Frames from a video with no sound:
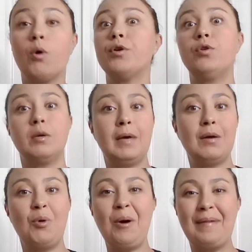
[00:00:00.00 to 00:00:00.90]
or you could
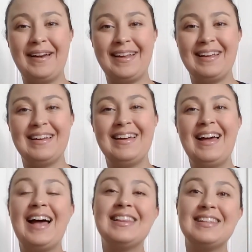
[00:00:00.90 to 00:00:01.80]
make more money
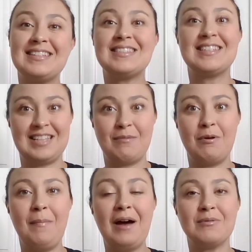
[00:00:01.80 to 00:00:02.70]
and list the same
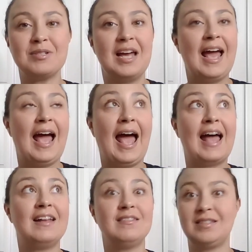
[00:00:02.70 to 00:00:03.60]
amount
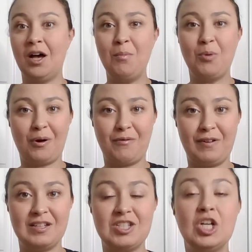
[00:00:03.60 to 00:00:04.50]
and sell more
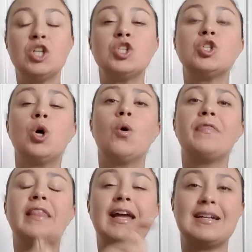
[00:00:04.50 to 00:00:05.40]
of it.
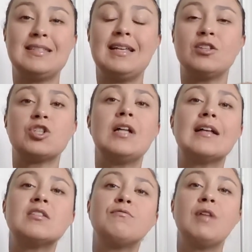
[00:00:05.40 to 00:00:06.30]
So like I said, there's
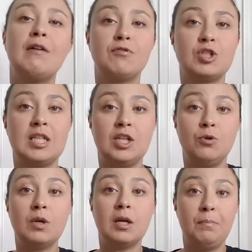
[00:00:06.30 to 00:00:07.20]
lots of levers that
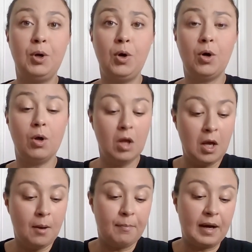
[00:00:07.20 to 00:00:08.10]
you can pull,
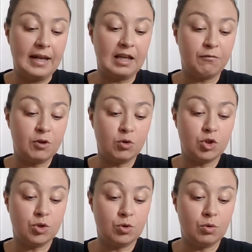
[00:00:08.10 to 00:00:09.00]
but if you
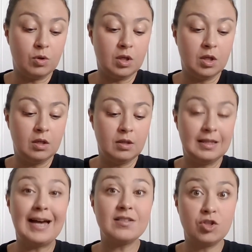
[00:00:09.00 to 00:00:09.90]
do
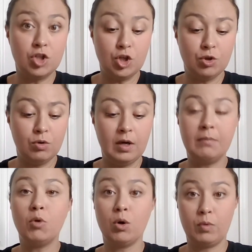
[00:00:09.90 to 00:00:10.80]
less new
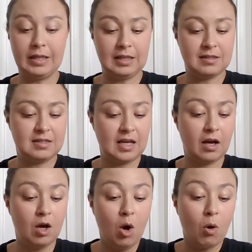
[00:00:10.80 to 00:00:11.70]
and more
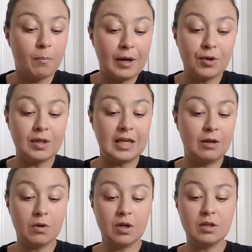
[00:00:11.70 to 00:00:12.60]
relisting, or better
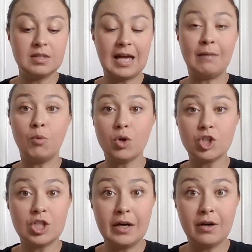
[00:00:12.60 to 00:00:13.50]
keywords and more
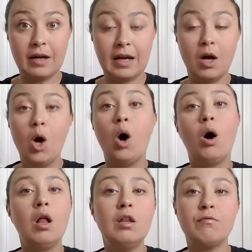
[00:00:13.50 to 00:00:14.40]
sharing,
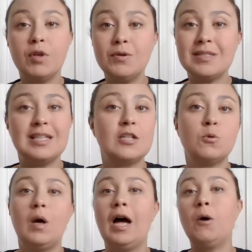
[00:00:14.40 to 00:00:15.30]
all of those
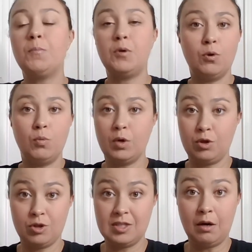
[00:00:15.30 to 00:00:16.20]
things will help you
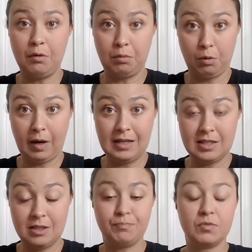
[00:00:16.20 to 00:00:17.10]
with your sell-through
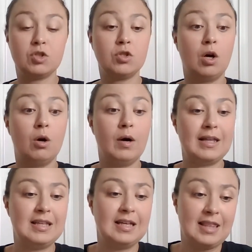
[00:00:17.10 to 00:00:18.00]
rate. So
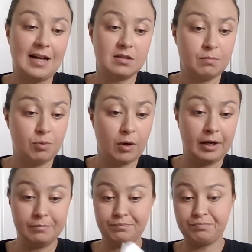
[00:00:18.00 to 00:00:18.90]
I think that's
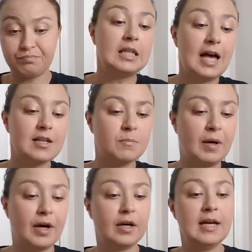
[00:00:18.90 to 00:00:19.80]
important. The last
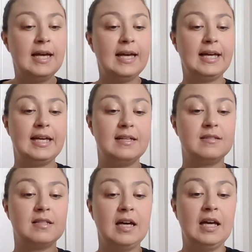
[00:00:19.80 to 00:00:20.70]
part
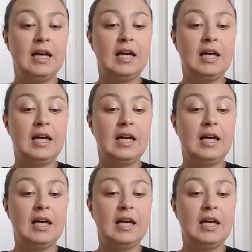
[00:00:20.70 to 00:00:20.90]
is